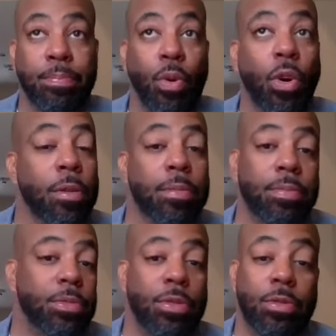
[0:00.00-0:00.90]
board
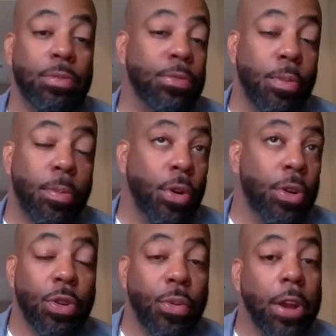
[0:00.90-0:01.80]

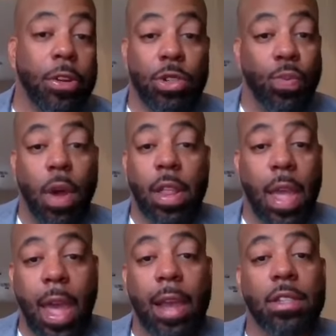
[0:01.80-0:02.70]
of directors want
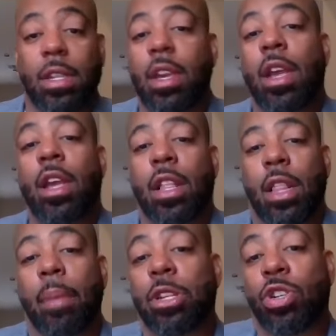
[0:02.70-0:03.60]
X,
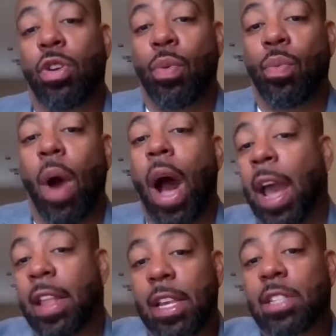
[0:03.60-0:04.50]
let me show you
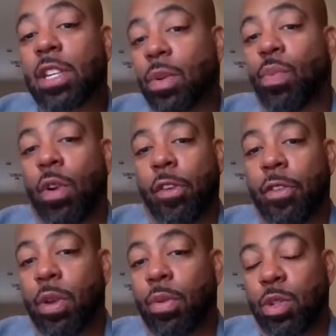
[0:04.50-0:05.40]
why this could work
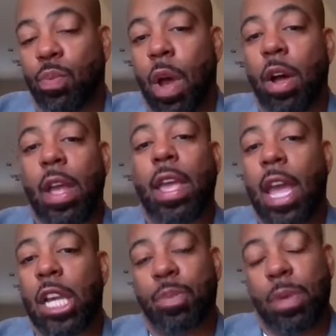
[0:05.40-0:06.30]
for you as well in
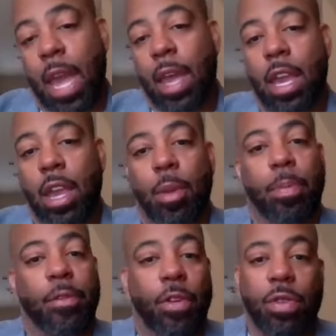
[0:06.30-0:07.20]
case we can't get your
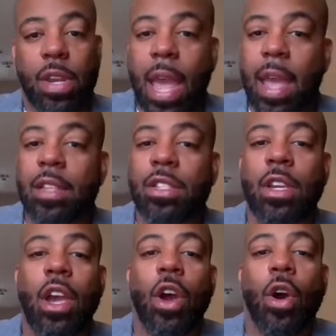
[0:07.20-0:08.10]
preferred dates
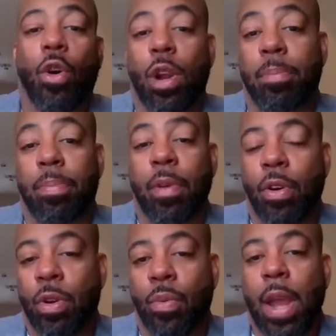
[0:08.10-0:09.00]
or
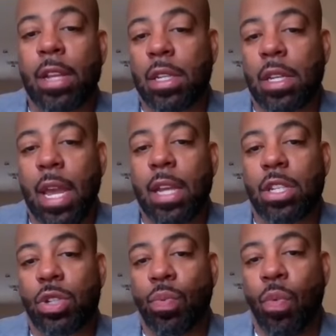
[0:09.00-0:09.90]
the rates and dates
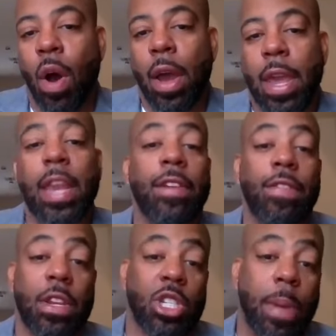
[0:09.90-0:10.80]
that you want, and
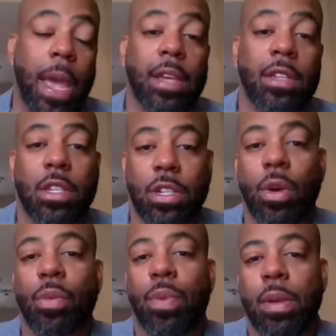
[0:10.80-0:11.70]
even the space.
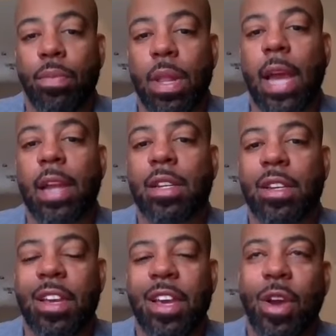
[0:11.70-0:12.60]
So we
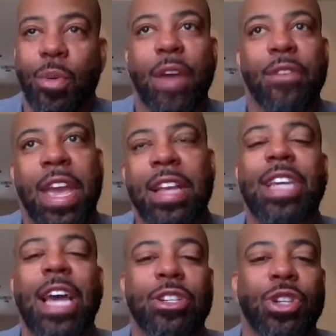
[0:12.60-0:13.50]
have an
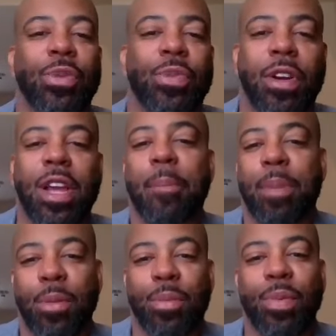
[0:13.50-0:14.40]
inside joke with our
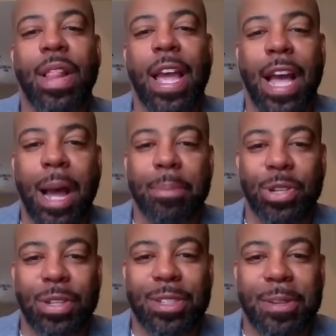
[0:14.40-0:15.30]
company. We like
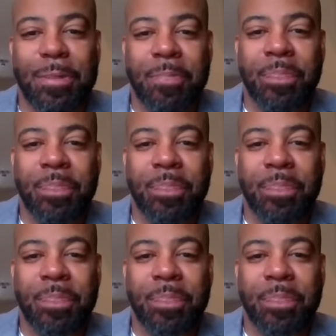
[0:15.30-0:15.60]
options.